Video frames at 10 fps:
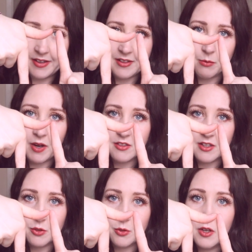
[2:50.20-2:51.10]
a
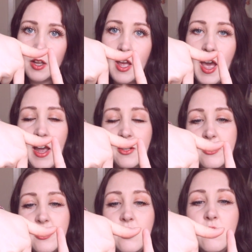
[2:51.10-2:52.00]
rectangle
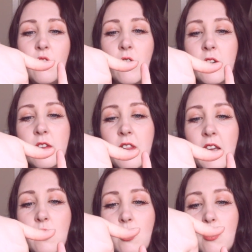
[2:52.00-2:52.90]
and you notice
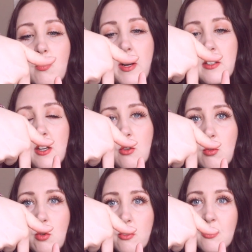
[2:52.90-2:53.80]
that your rectangle
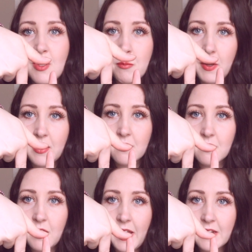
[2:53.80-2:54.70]
looks a bit
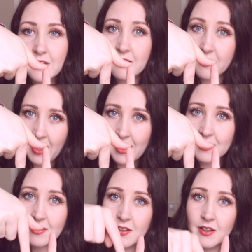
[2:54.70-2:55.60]
like
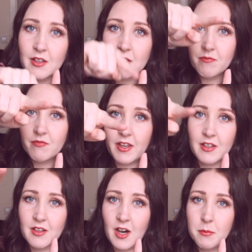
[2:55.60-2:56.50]
that,
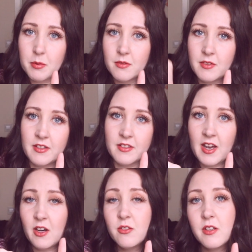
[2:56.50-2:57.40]
like up and
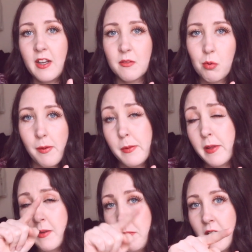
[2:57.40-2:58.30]
down, it's
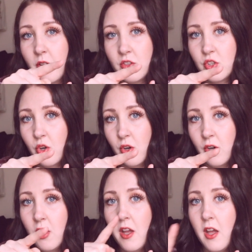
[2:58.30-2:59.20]
probably because
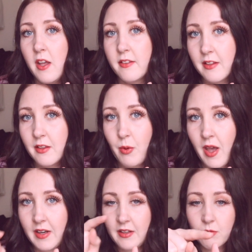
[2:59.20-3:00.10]
your
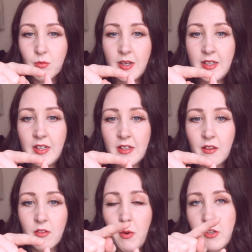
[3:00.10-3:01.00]
Silhouette is reading
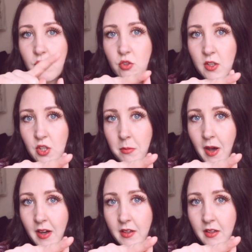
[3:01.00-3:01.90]
the registration
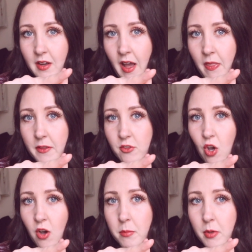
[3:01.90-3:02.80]
mark at the
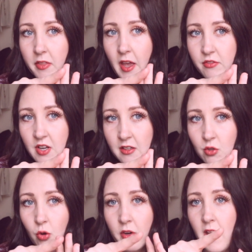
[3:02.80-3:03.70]
top left hand
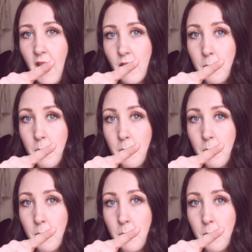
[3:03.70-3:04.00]
corner and the